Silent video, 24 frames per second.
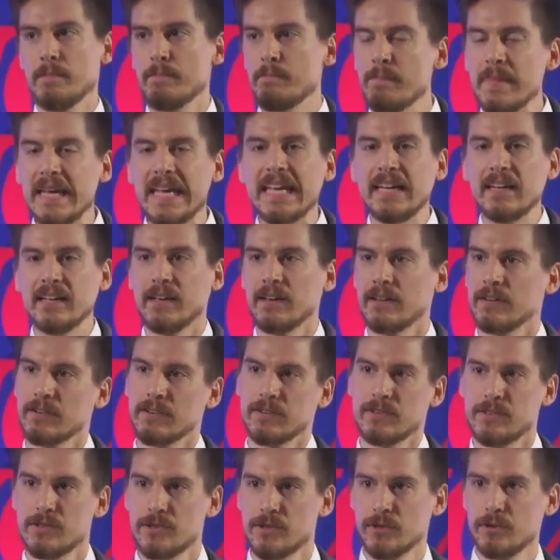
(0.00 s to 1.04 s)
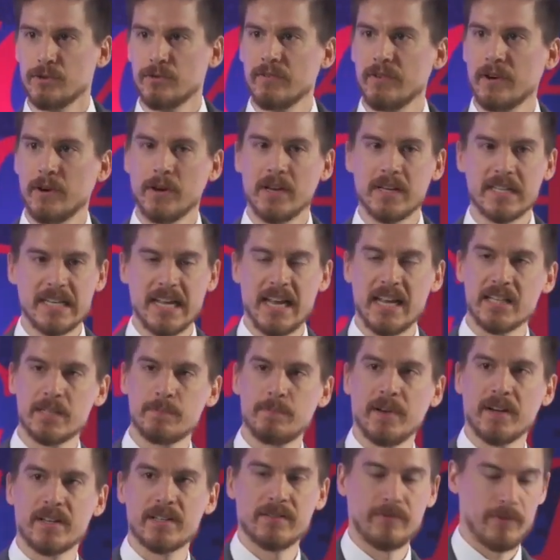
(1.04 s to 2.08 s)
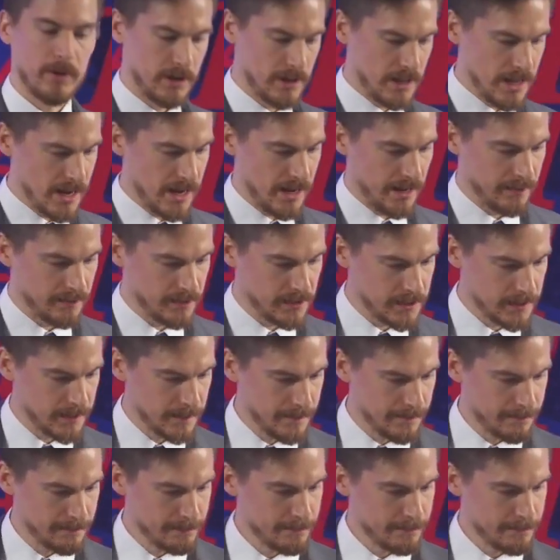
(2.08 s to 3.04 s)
meaning to various aspects of our lives.